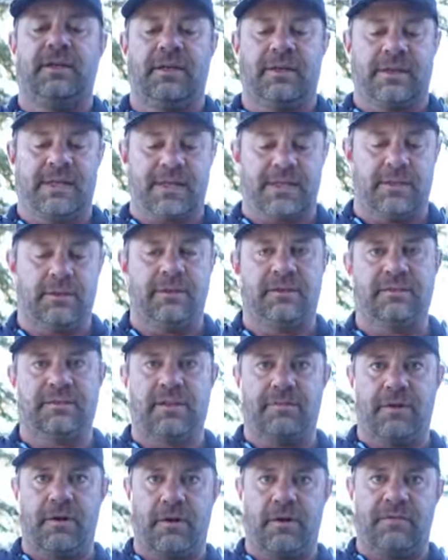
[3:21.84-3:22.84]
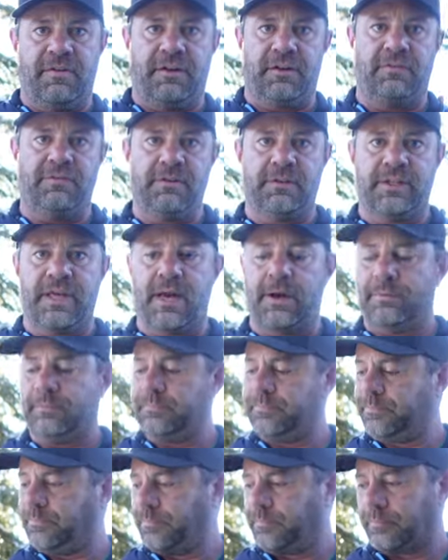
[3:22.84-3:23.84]
Again, 750 fill down,
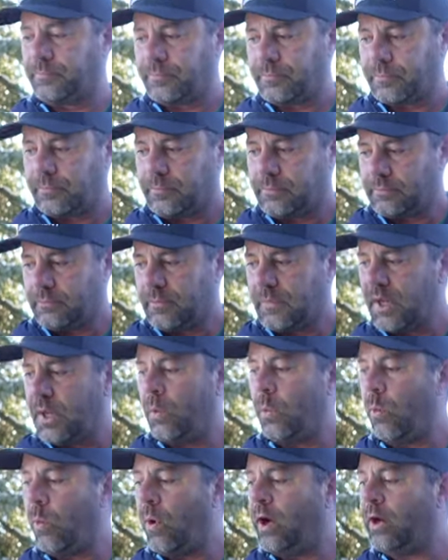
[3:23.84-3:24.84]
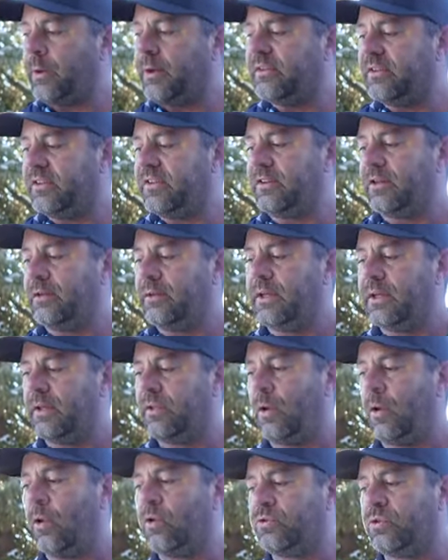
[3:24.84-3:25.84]
water resistant,
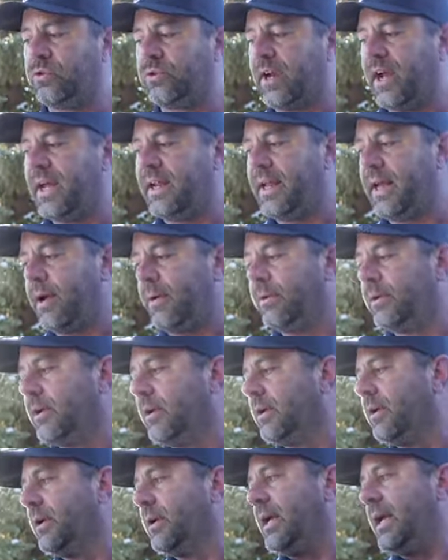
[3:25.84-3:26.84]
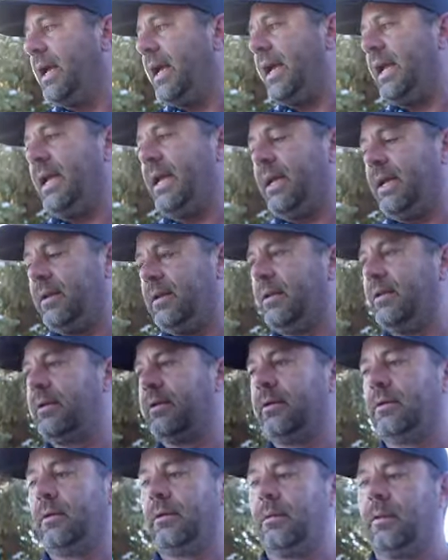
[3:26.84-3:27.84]
the ultra dry down, and
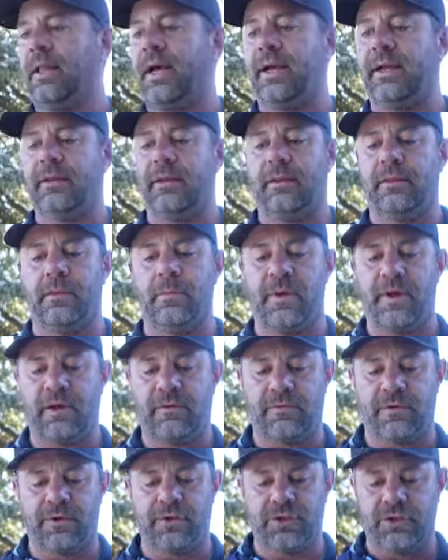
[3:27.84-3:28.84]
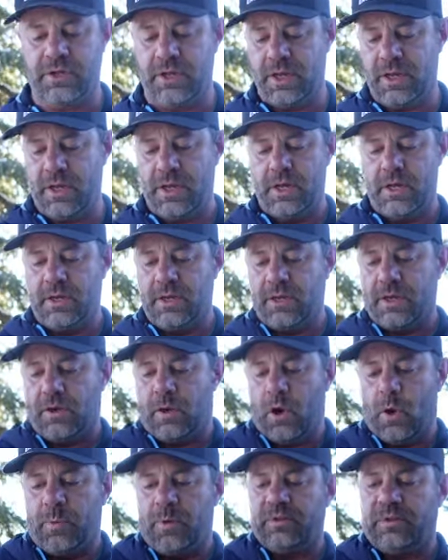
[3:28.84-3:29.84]
like the male version,
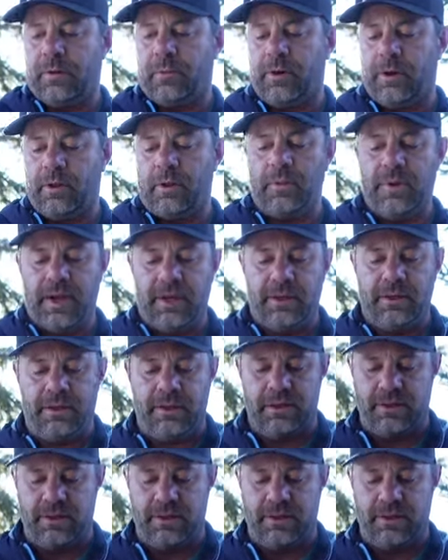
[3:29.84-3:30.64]
opens up all the way,